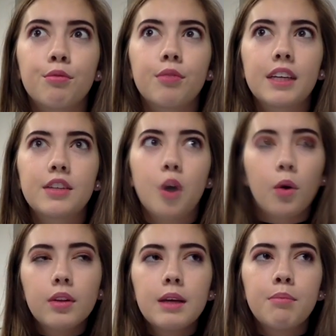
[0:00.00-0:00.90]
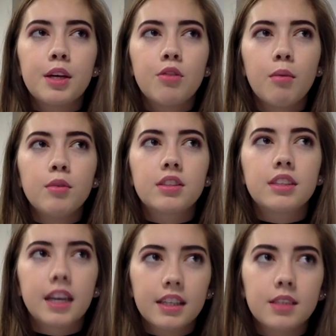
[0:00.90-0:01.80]
like totally, but you almost
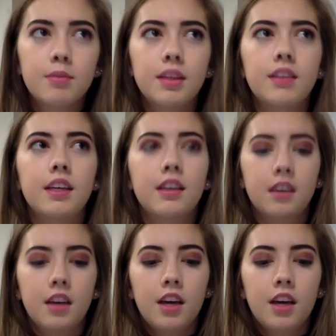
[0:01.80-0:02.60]
get something like,